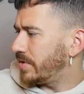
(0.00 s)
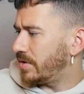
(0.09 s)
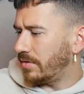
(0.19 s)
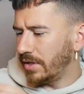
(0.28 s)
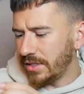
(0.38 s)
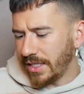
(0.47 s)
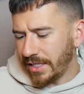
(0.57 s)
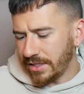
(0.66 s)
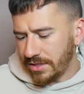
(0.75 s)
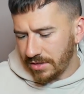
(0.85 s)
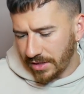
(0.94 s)
So it looks like
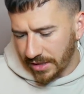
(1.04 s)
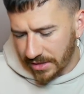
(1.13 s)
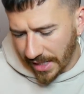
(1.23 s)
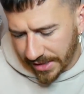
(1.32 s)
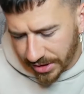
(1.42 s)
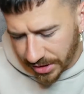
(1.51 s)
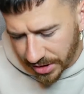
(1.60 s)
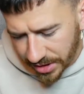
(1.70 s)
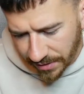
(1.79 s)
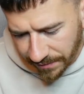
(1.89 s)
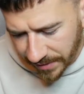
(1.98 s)
it's actually
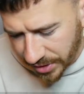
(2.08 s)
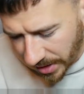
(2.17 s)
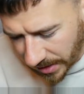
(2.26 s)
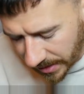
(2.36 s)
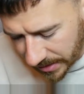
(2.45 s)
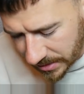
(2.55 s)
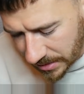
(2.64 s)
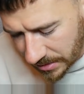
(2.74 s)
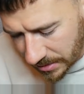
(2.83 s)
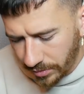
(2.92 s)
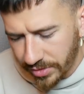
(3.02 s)
just a fisheye lens.
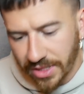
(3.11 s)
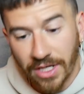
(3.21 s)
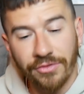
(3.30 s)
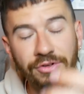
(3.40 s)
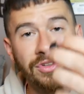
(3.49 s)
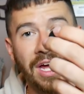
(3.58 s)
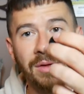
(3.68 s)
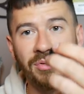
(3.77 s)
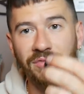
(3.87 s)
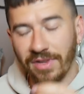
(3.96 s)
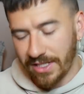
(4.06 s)
Oh, there's another
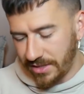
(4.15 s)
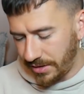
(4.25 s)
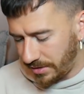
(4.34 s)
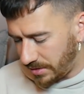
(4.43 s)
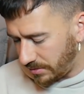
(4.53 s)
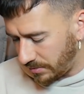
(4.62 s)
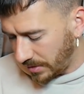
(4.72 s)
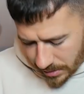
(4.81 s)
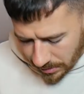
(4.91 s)
type of lens here too.